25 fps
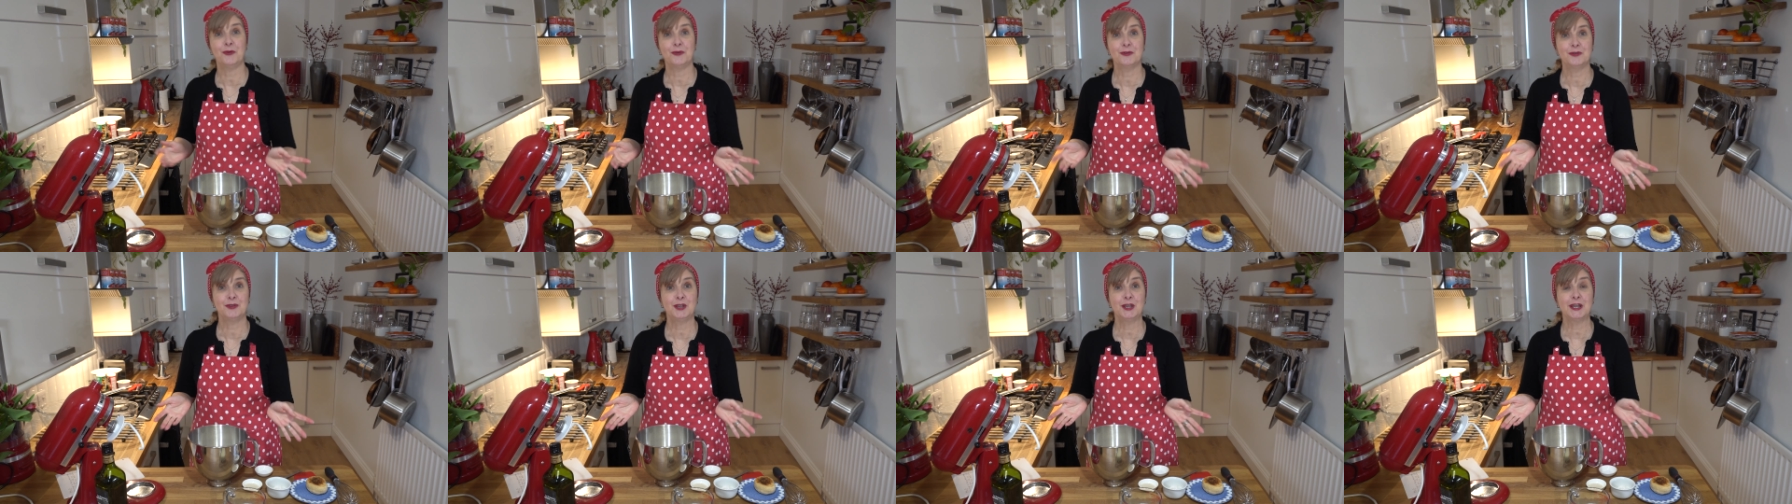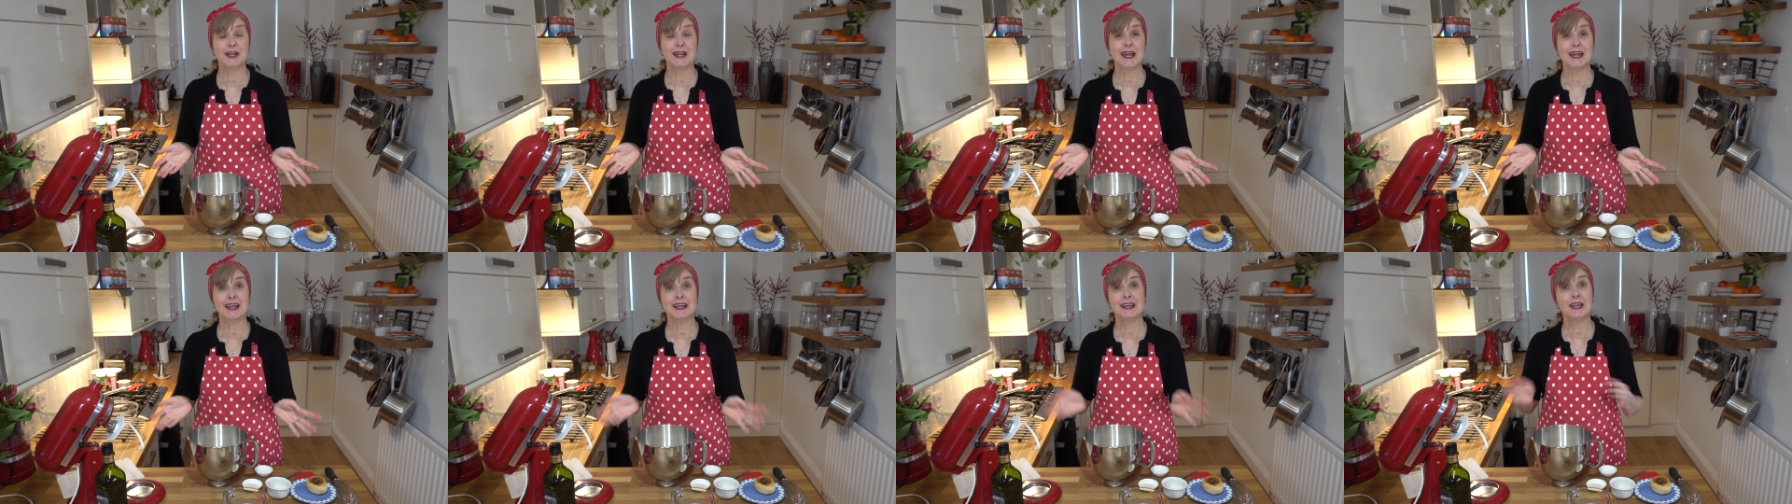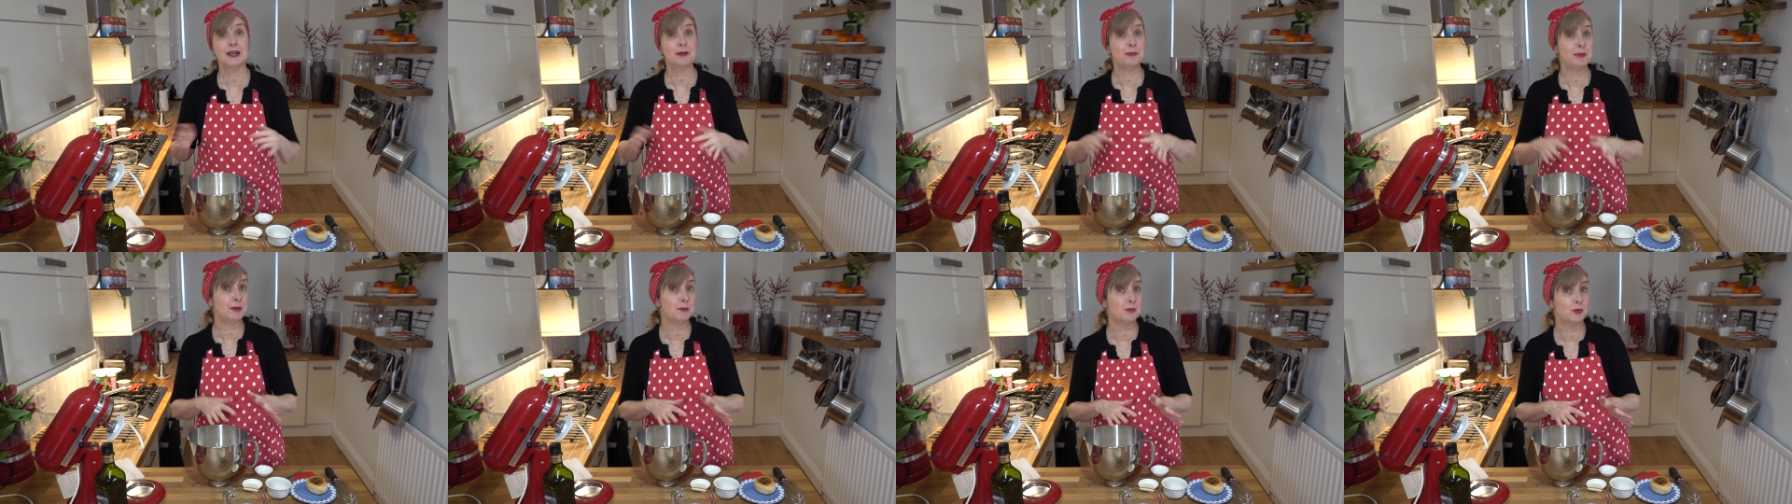you can add a
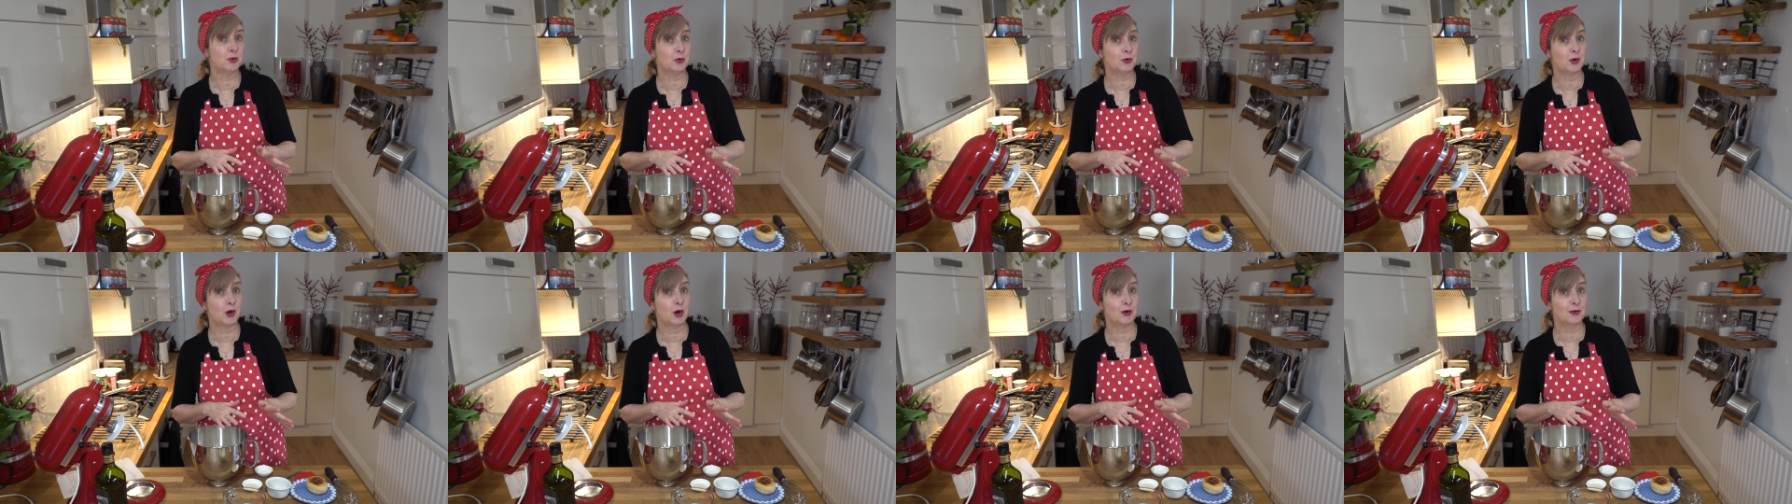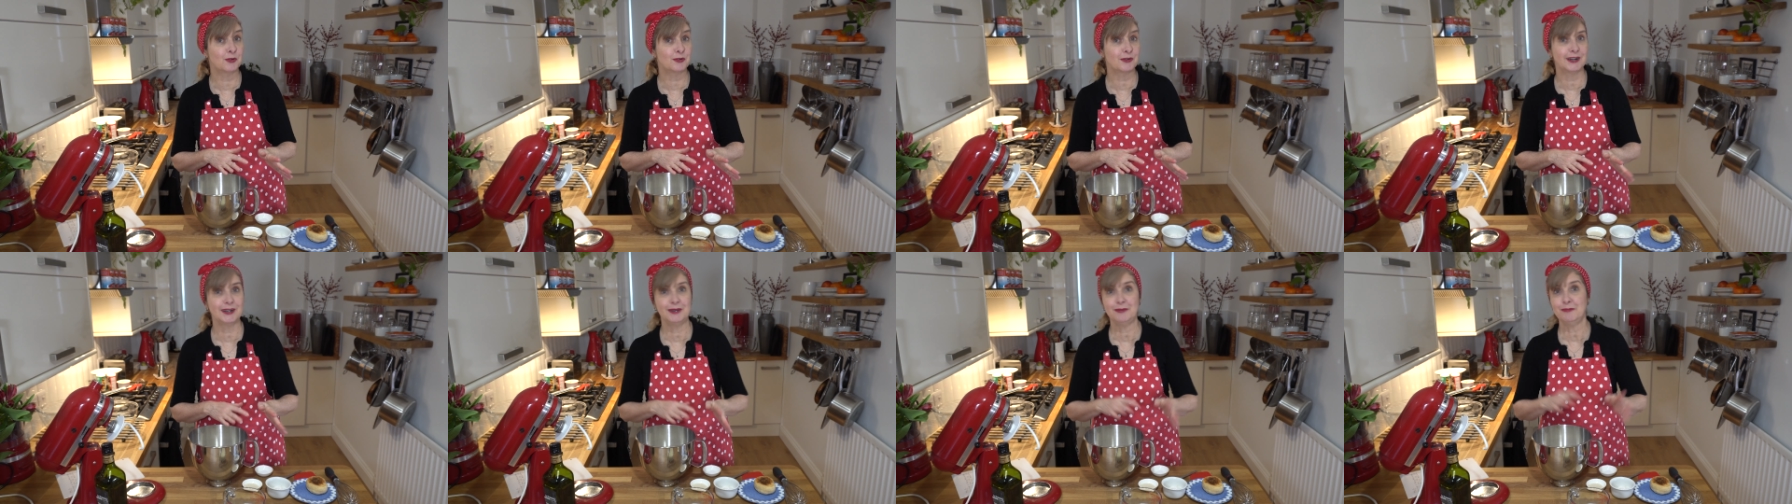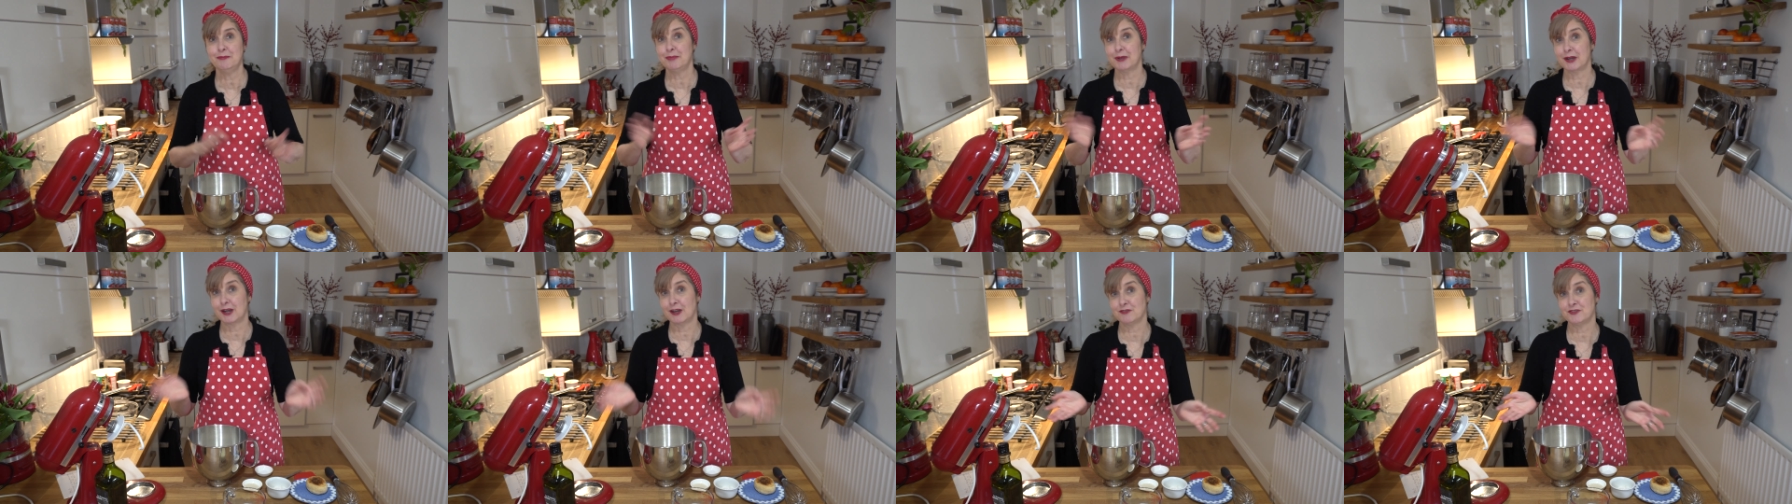little bit more whole grain,
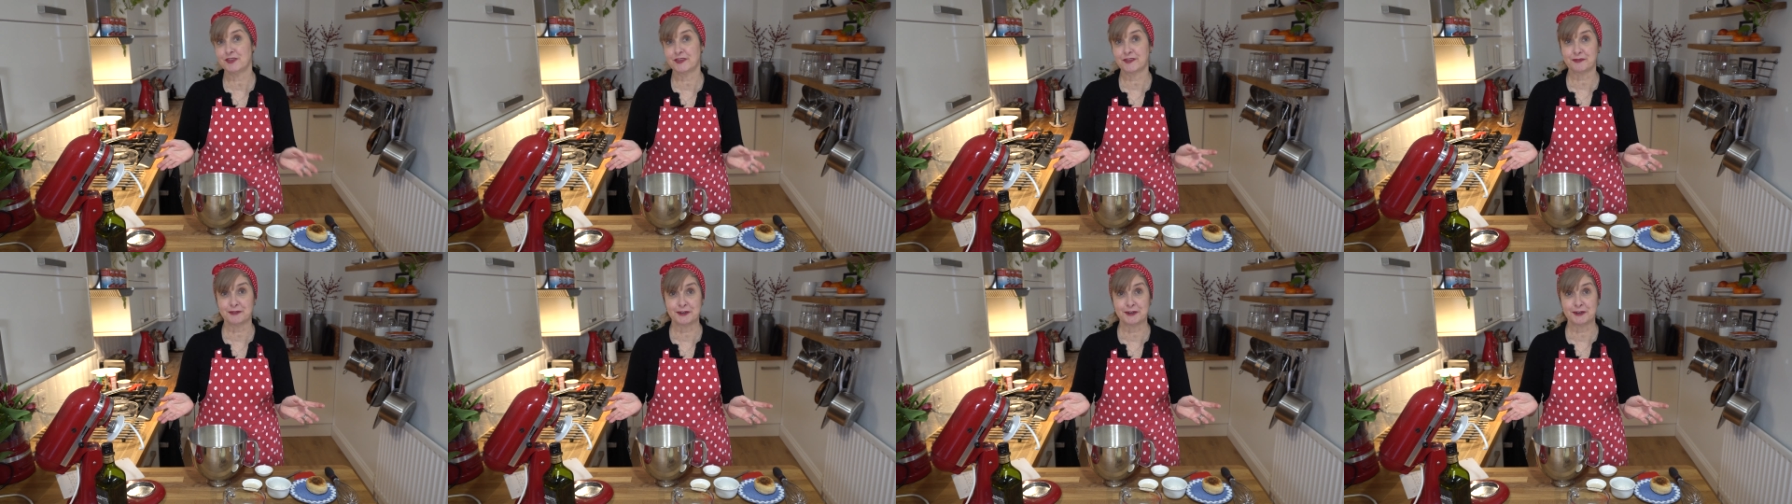but I've just